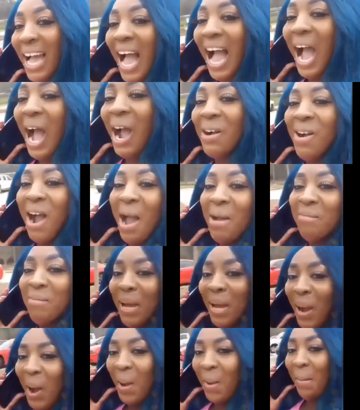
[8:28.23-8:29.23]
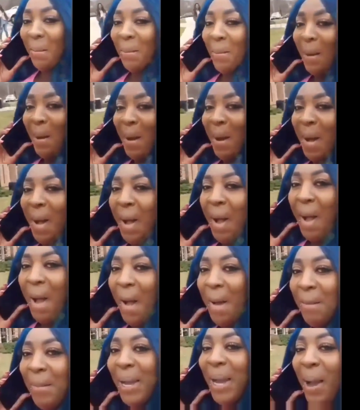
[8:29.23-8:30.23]
Alright, big up.
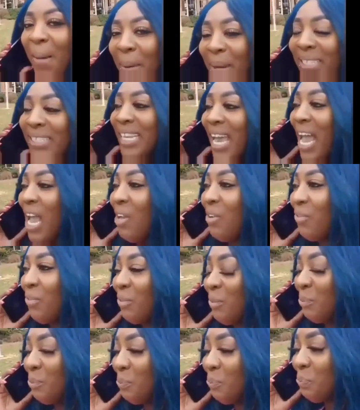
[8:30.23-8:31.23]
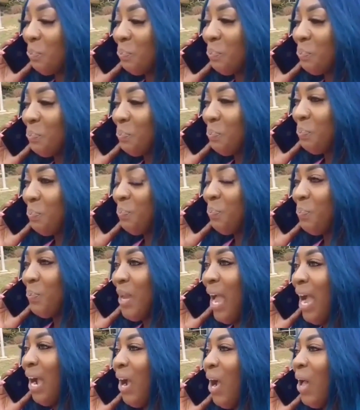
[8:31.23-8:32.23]
Big up yourself.
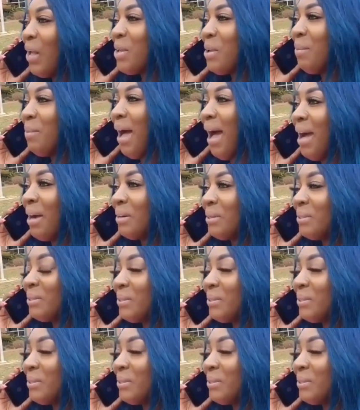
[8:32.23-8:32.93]
I'll call you back.